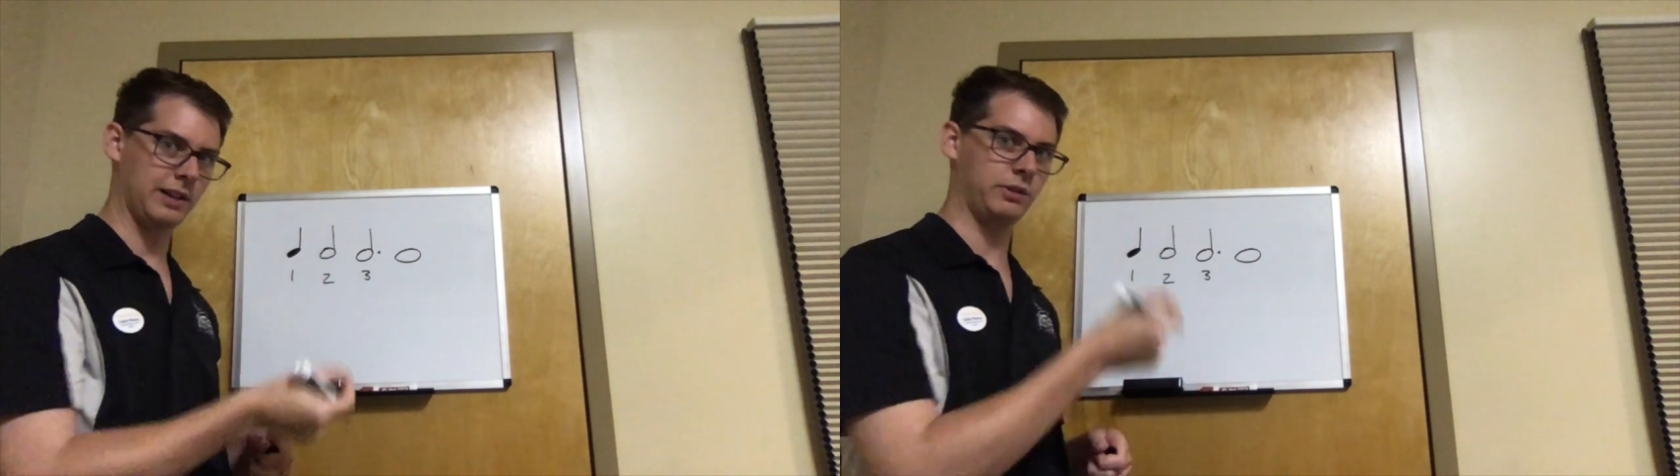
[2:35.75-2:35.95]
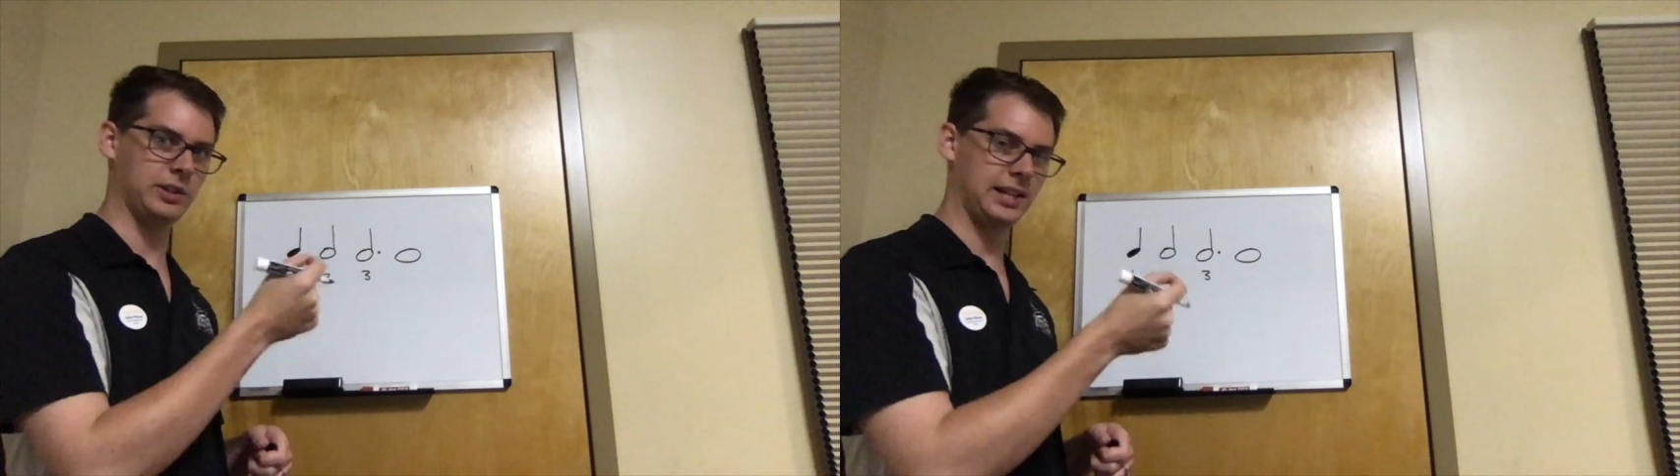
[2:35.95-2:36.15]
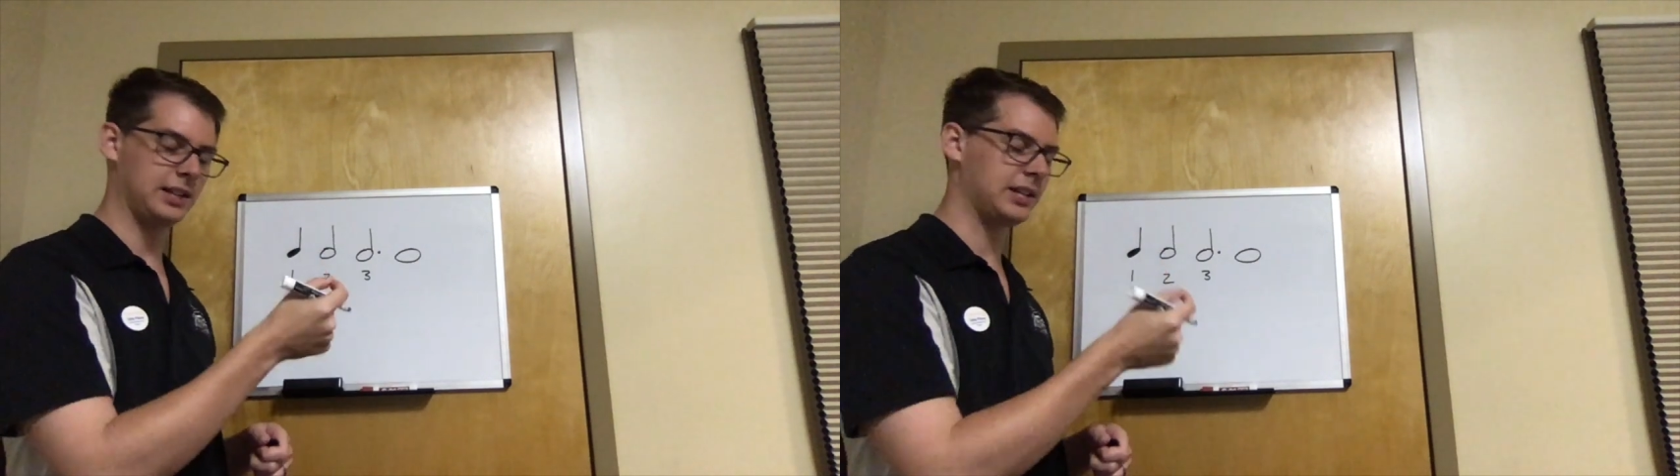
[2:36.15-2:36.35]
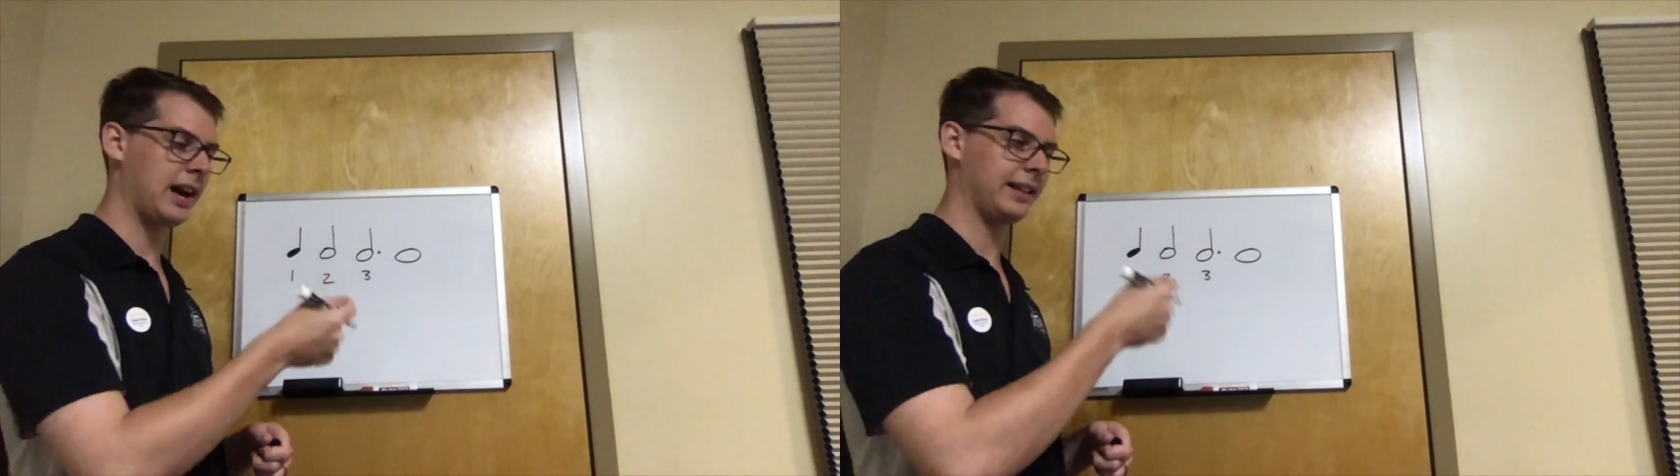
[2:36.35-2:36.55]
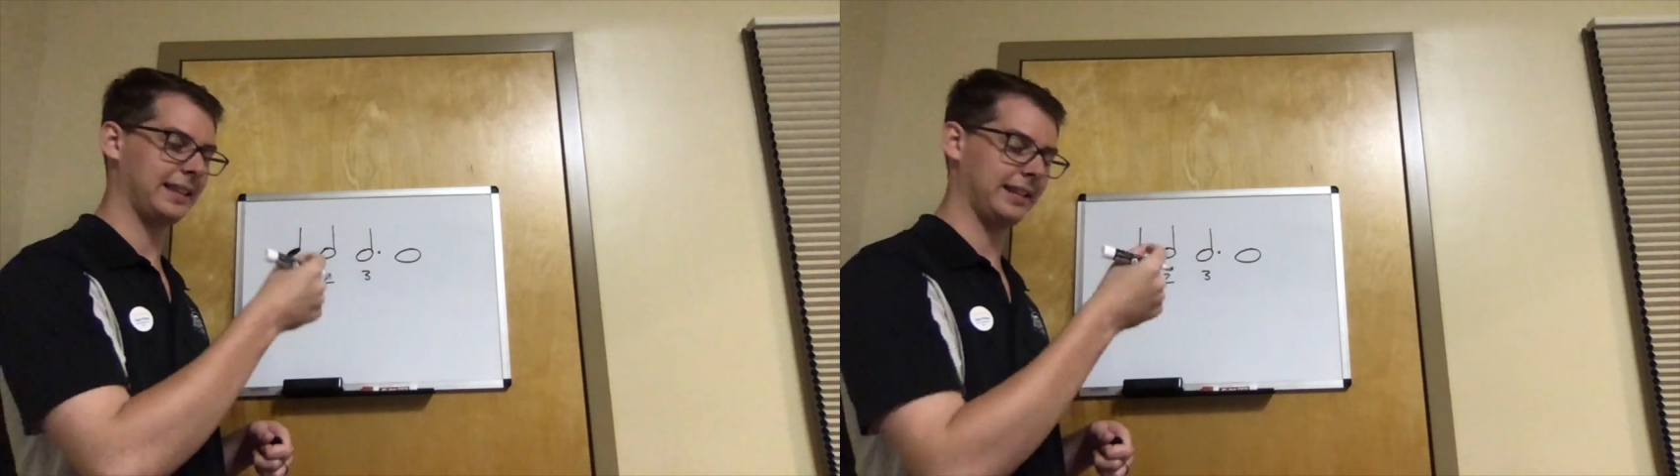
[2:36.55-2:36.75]
If you see a
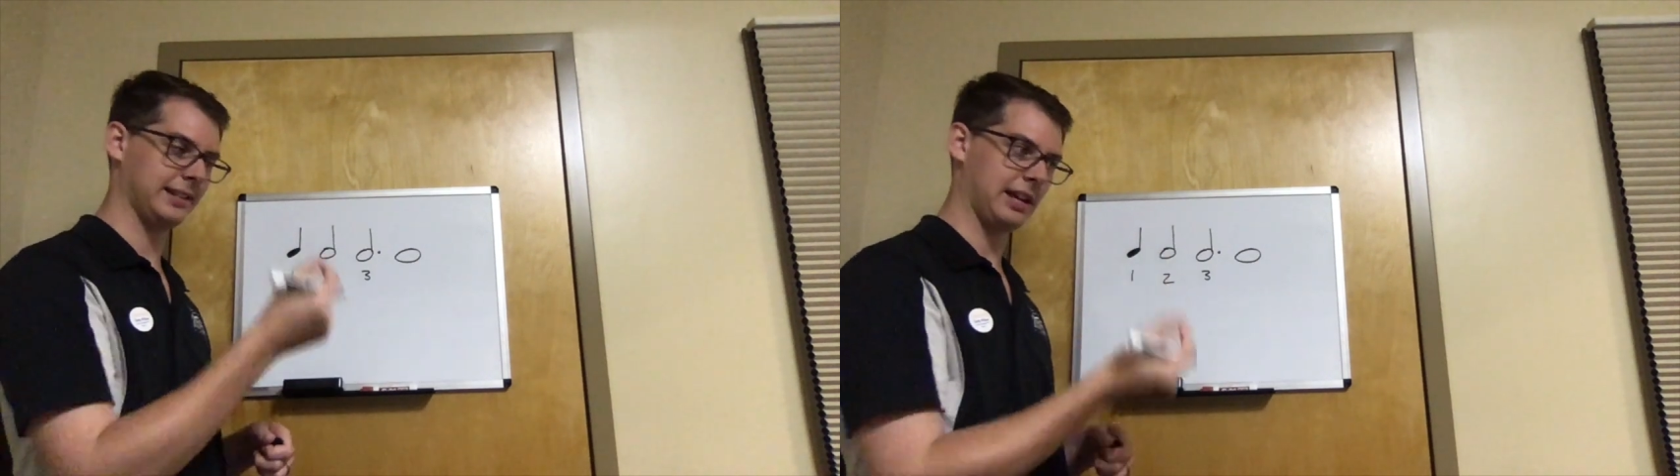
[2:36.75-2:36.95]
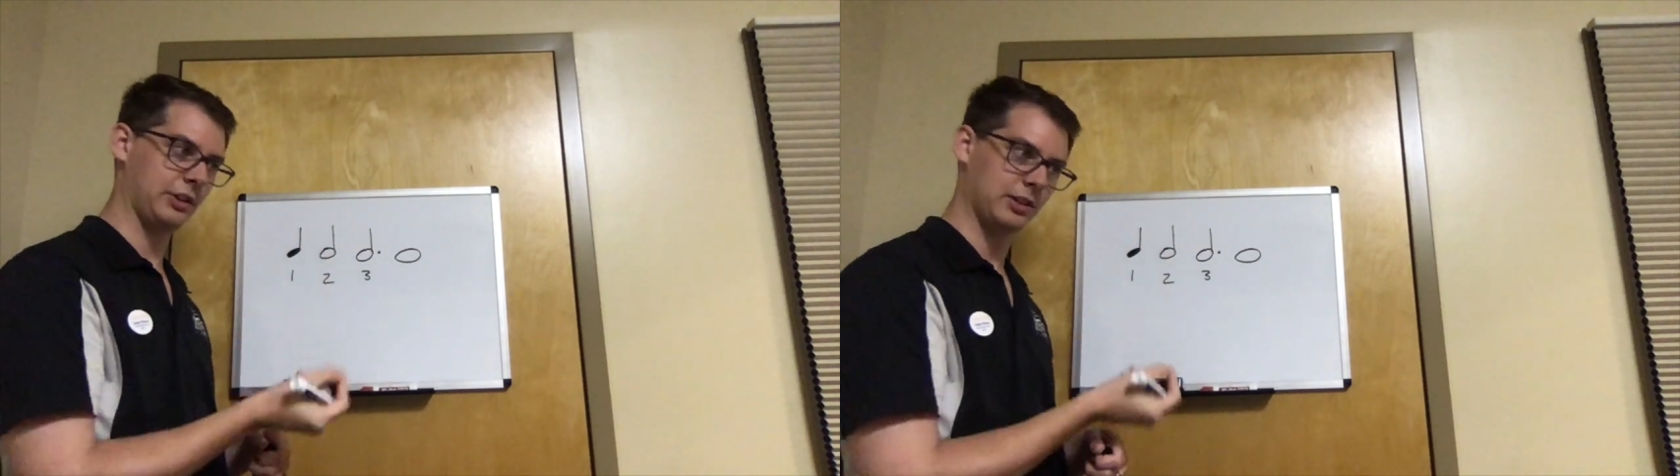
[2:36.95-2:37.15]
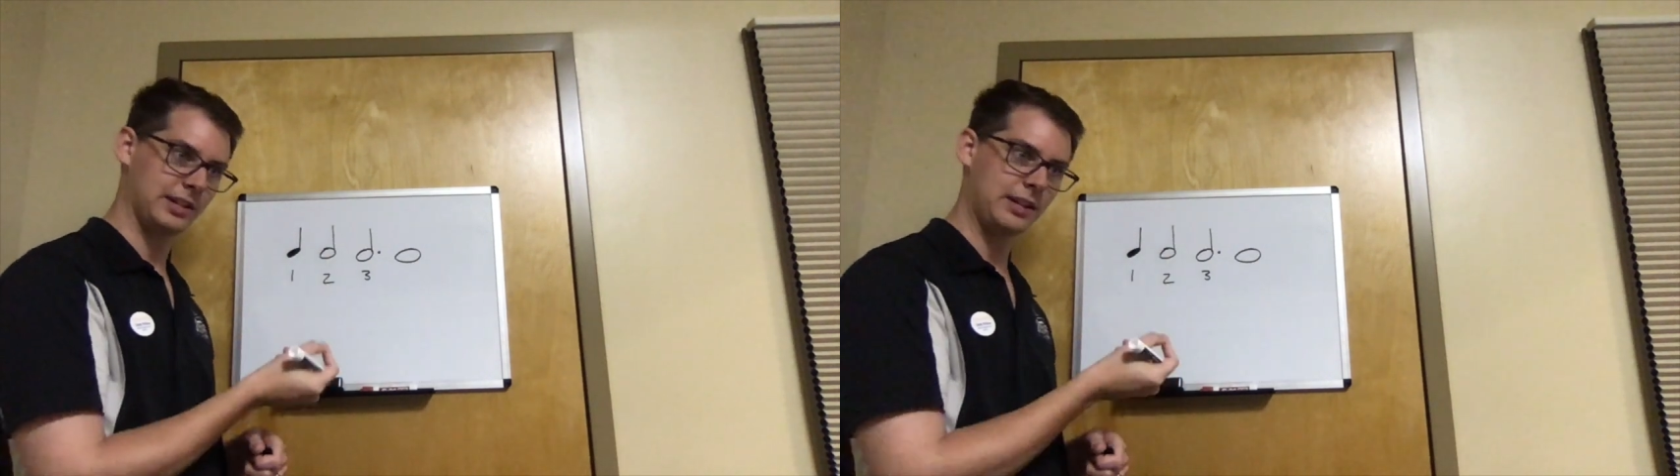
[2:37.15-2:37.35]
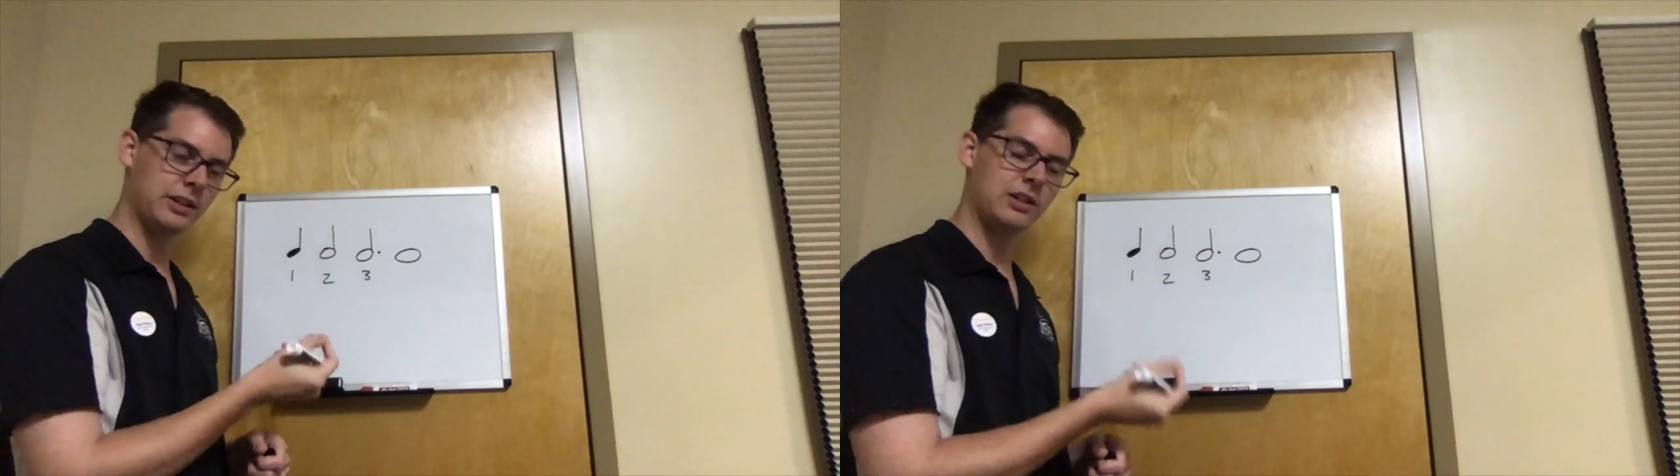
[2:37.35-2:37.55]
dot that is underneath